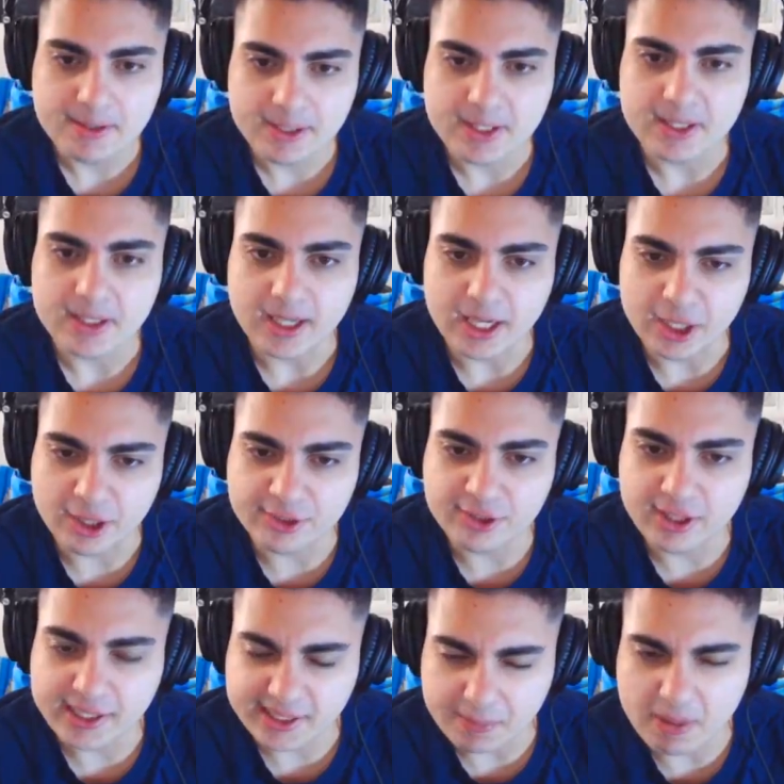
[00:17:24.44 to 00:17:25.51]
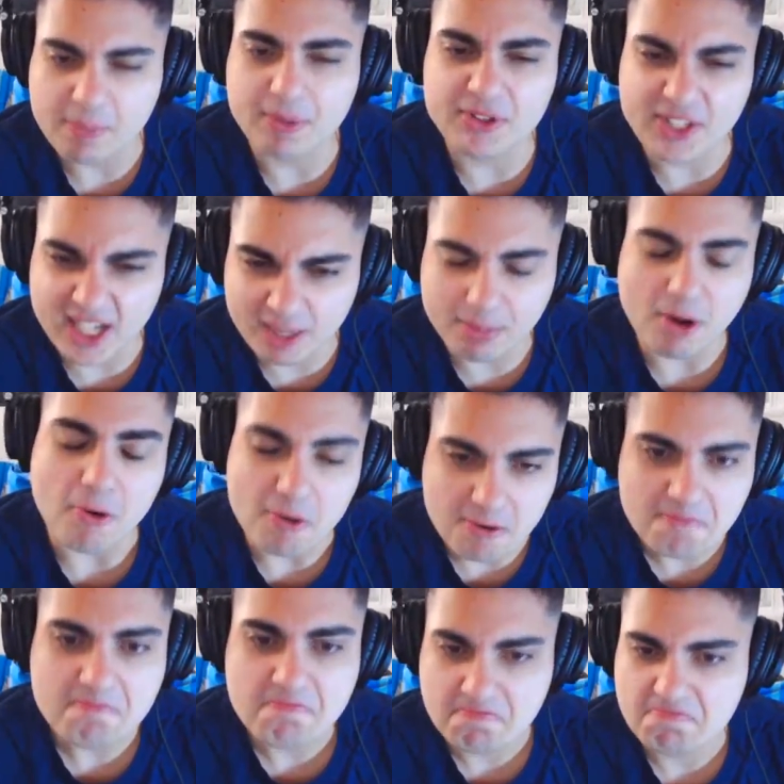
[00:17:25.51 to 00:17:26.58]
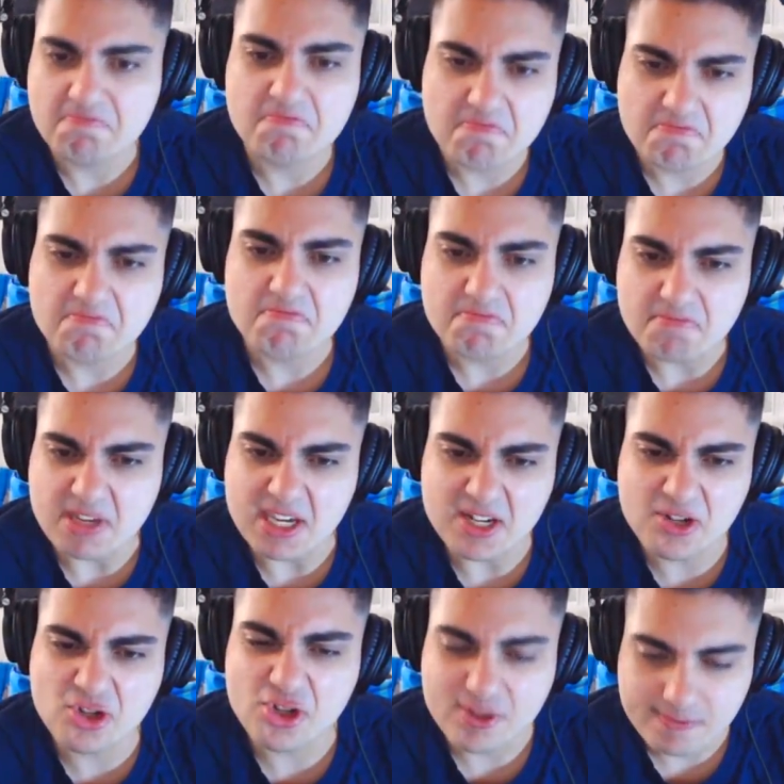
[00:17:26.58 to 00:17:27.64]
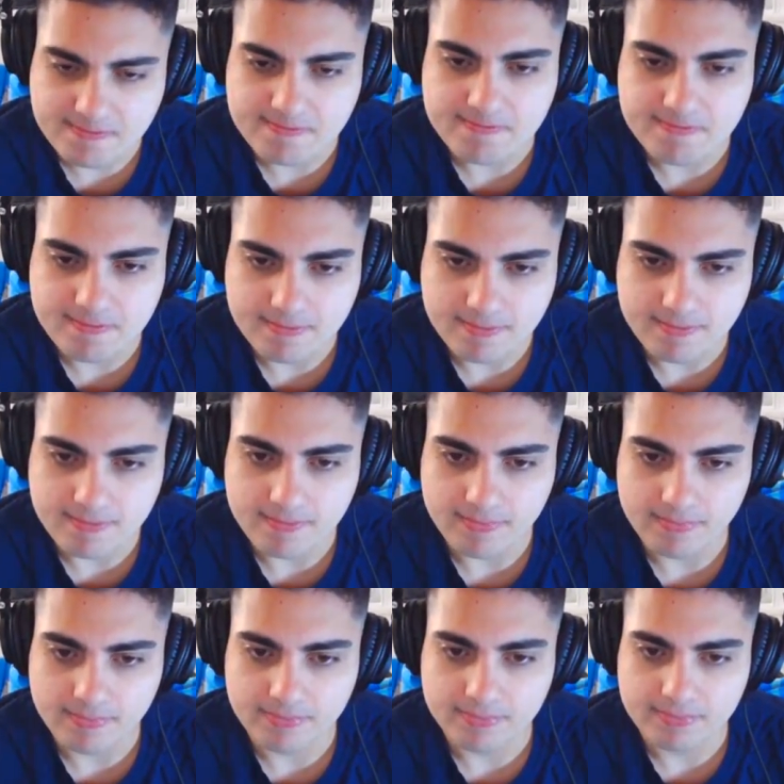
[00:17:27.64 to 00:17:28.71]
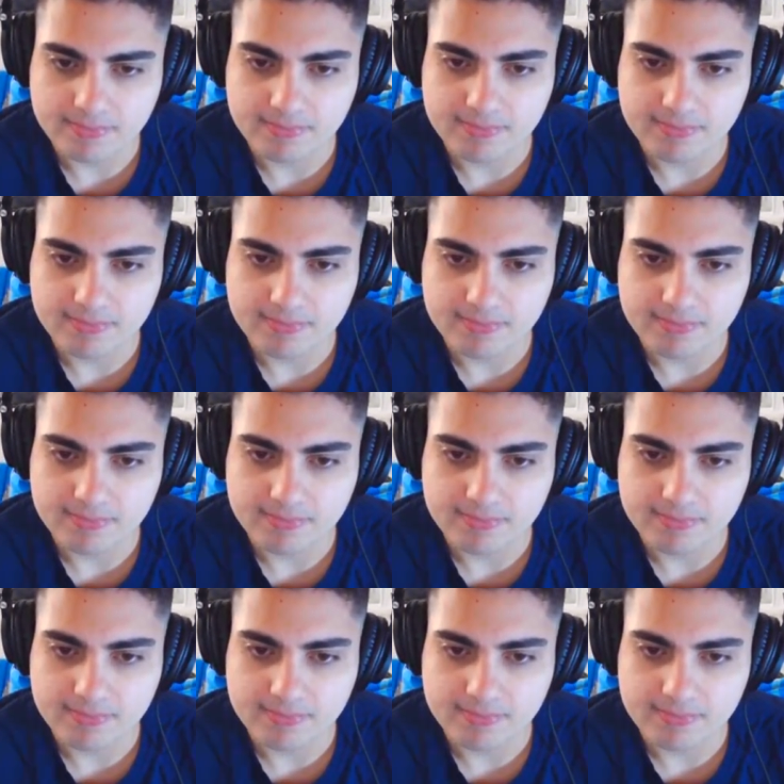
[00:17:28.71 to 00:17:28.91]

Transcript: I heard you like the people's elbow. We're gonna see it.